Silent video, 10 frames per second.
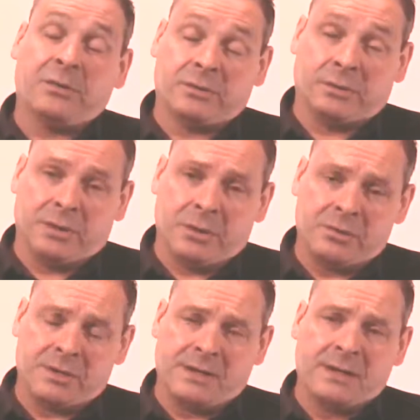So
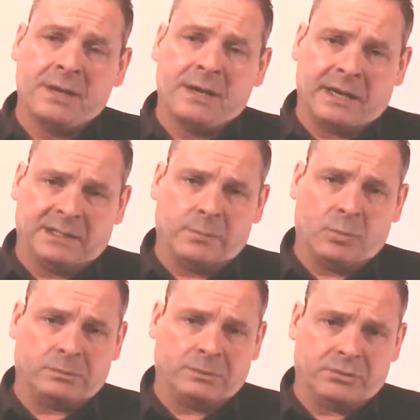usually it's
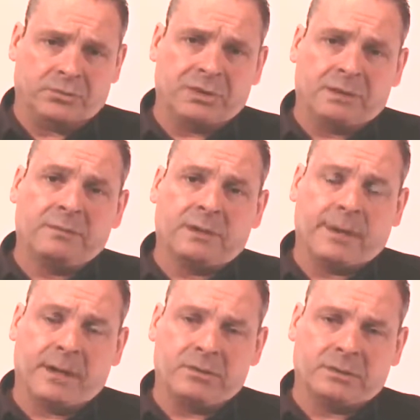more than just
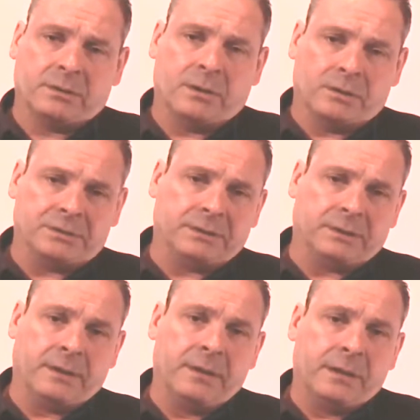inflammation causing
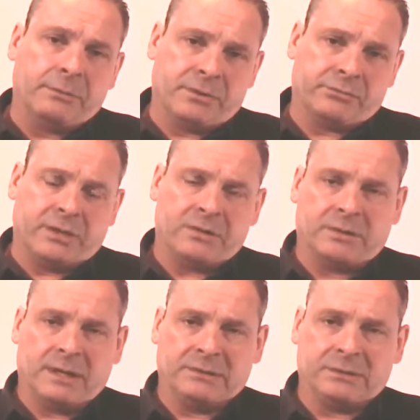the restriction
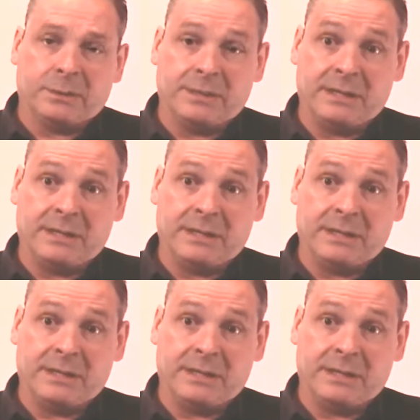there. So it